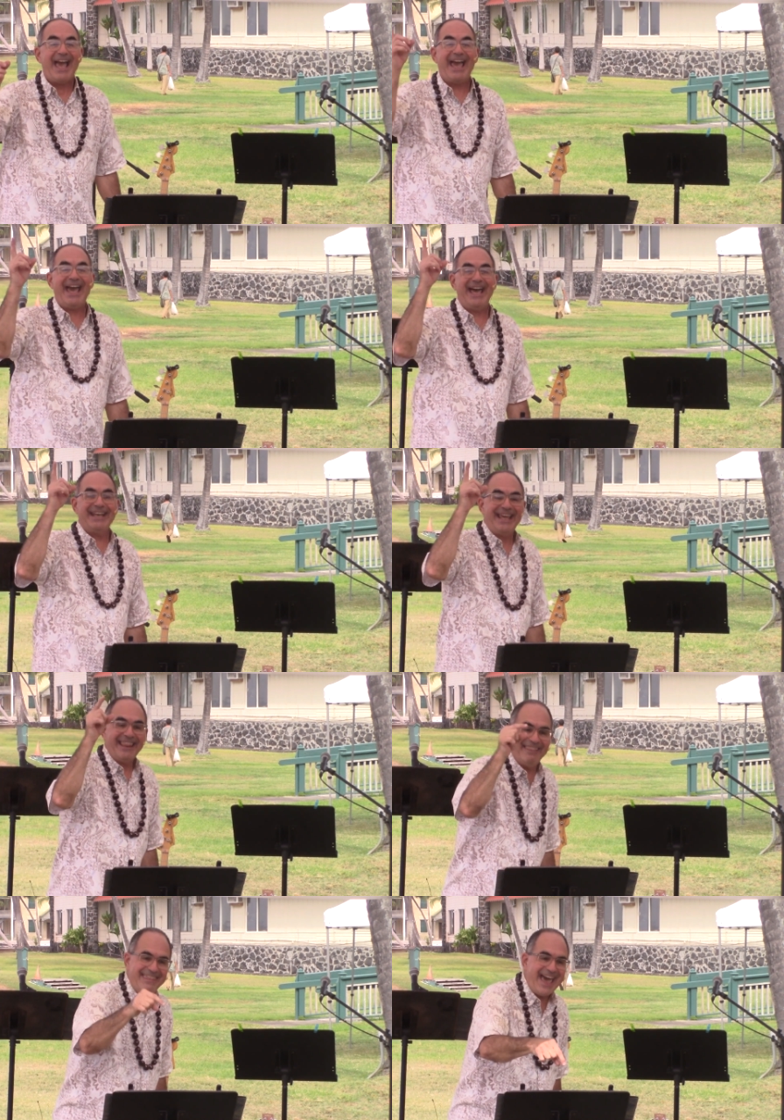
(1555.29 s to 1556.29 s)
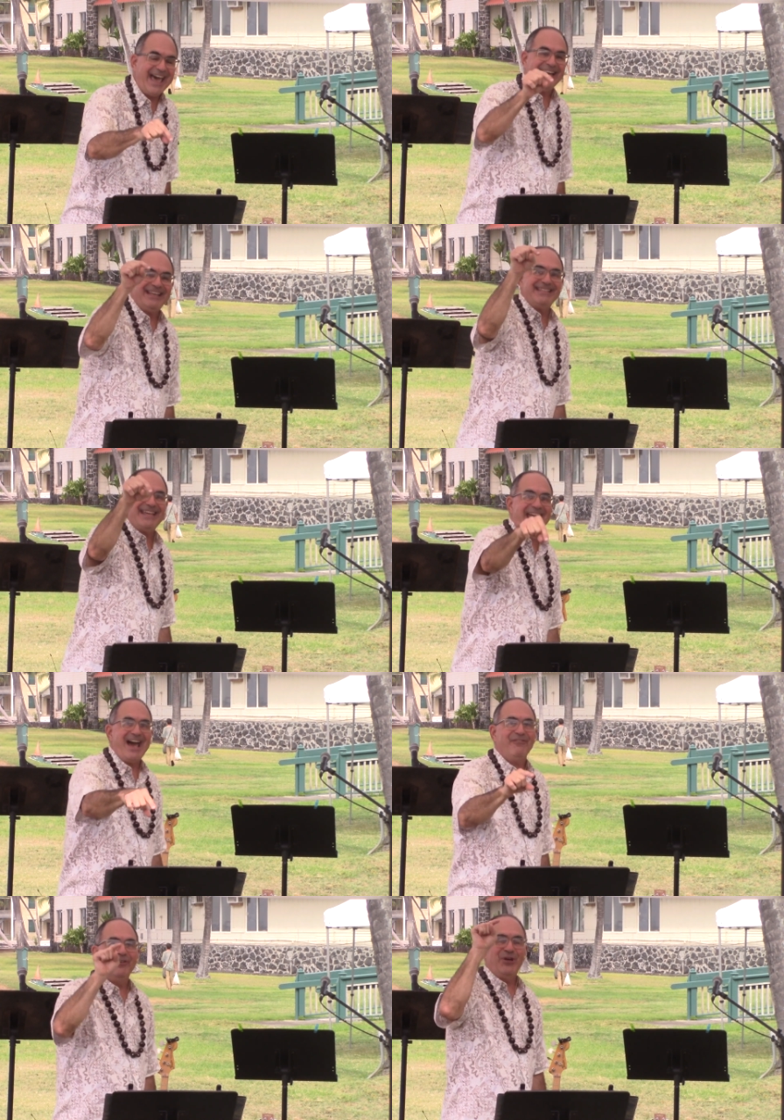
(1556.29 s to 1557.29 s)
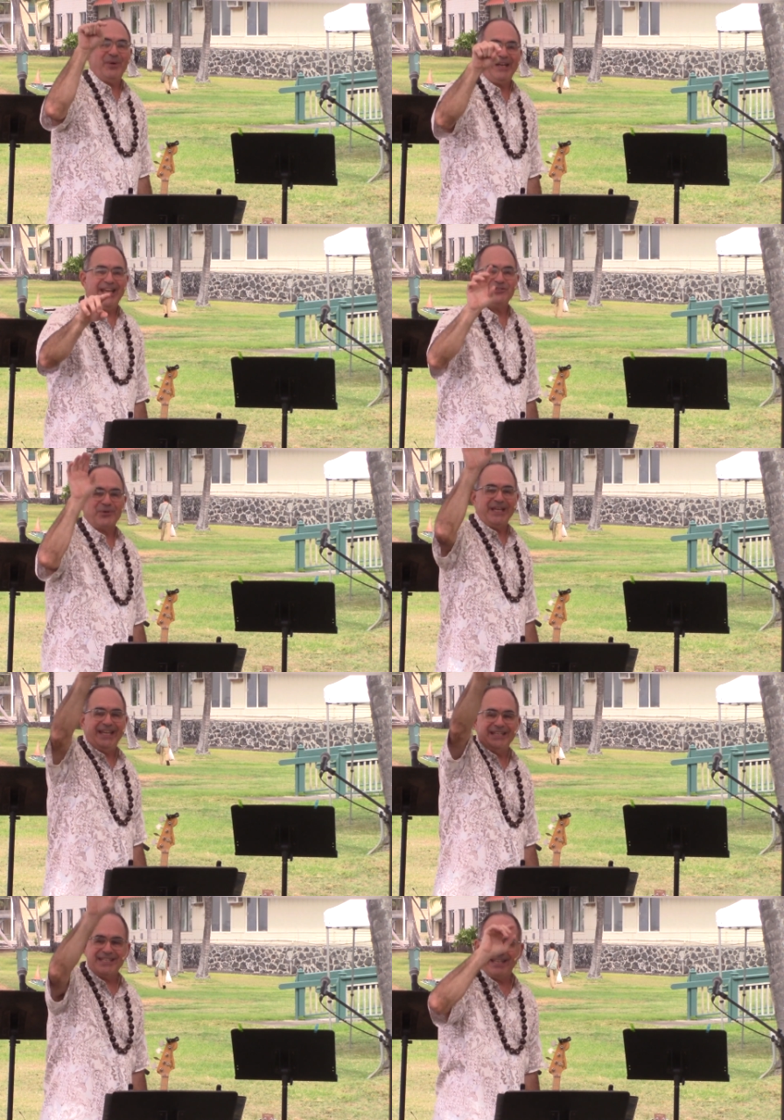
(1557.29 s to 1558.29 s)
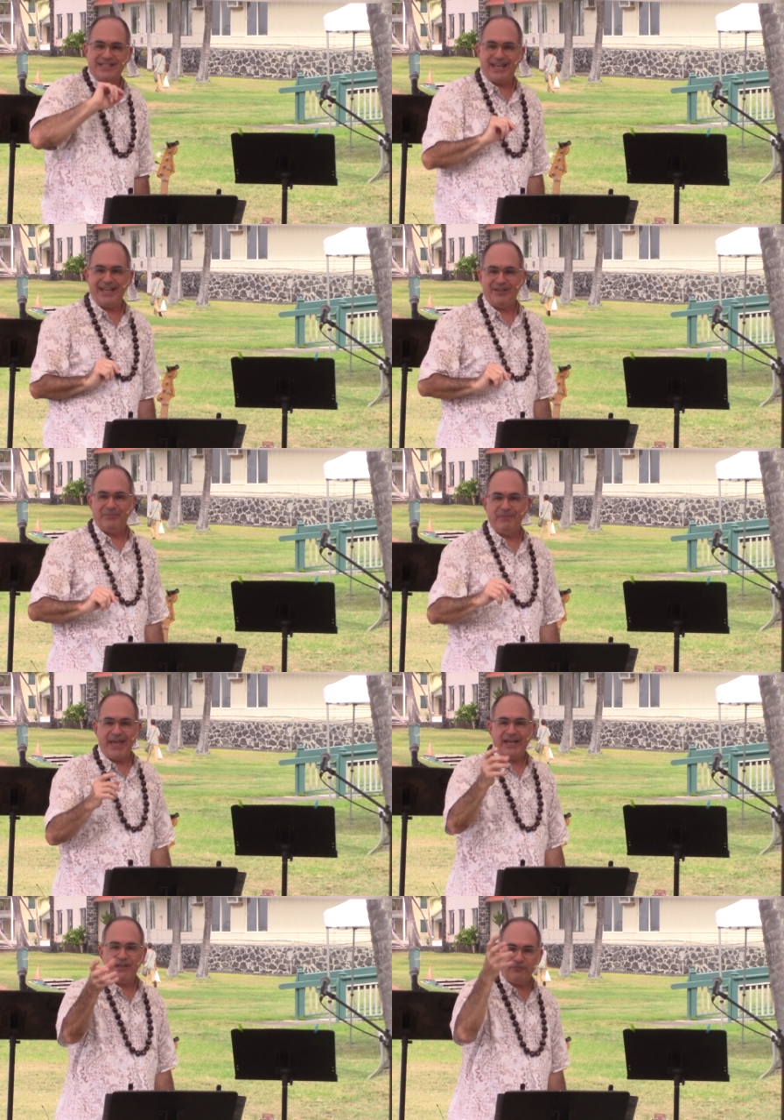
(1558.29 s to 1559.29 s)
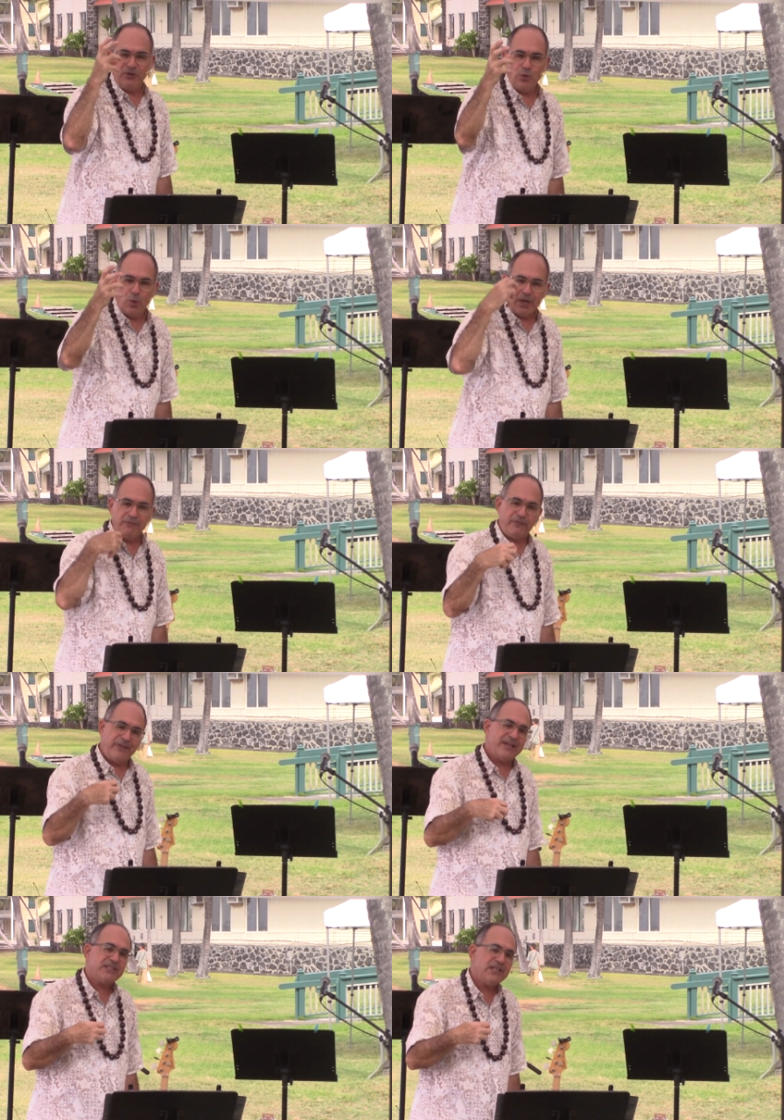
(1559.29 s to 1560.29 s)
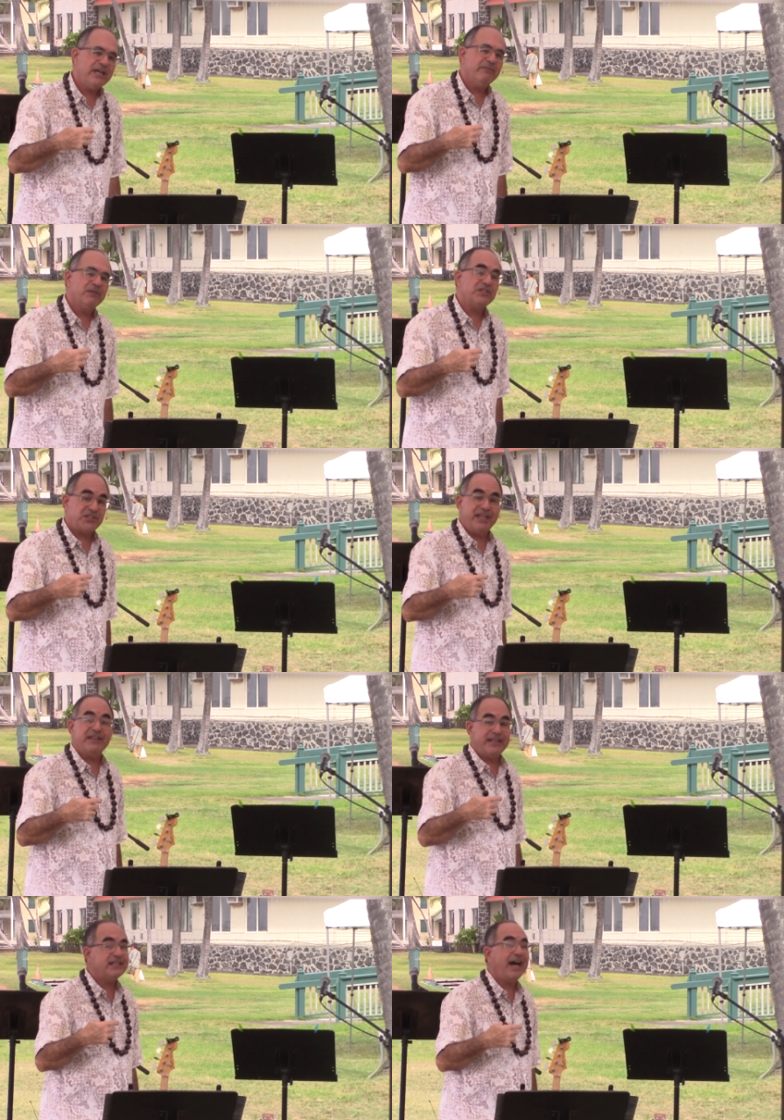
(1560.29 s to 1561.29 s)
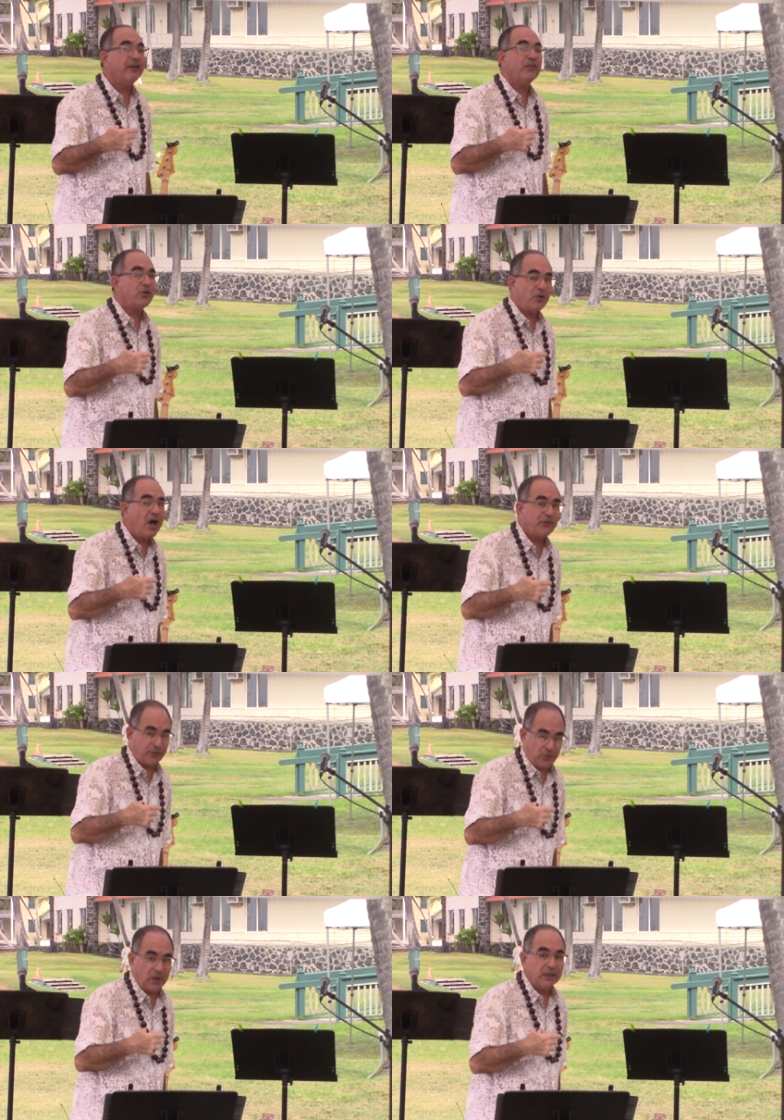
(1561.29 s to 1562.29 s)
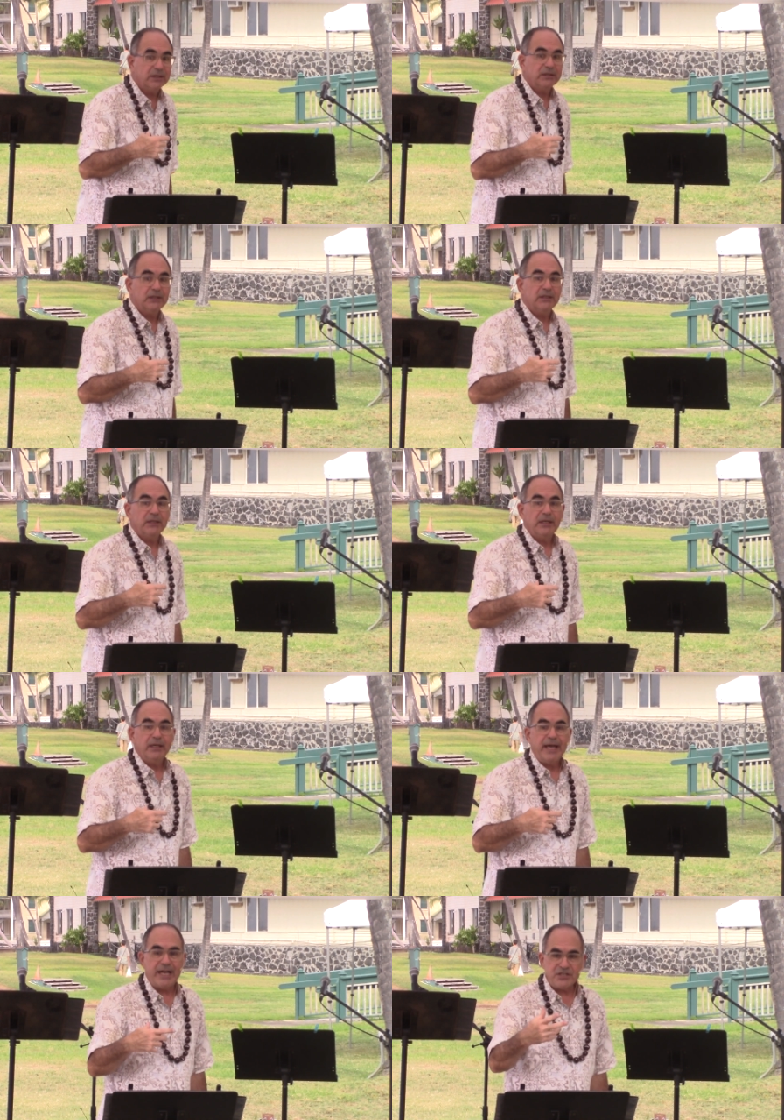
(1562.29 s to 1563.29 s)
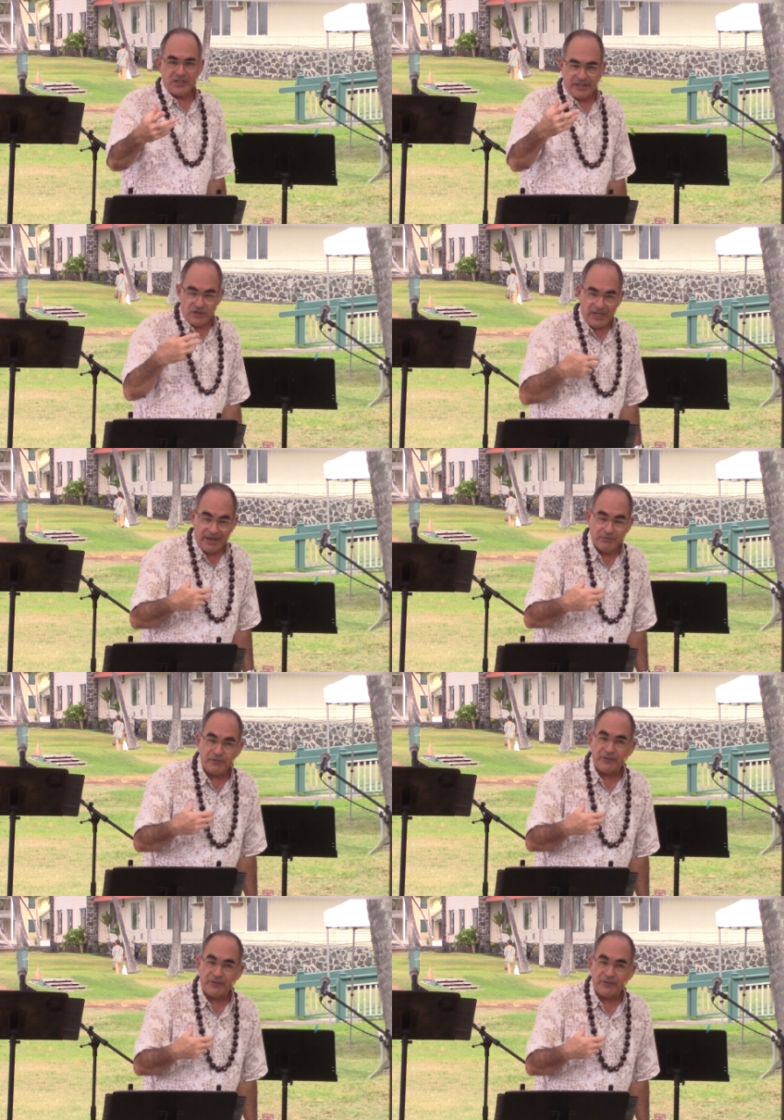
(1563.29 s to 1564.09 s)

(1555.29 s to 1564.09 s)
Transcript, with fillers: And that is the avenue and entry into his kingdom. That if you will confess to him the sin that he died on the cross for, ask him to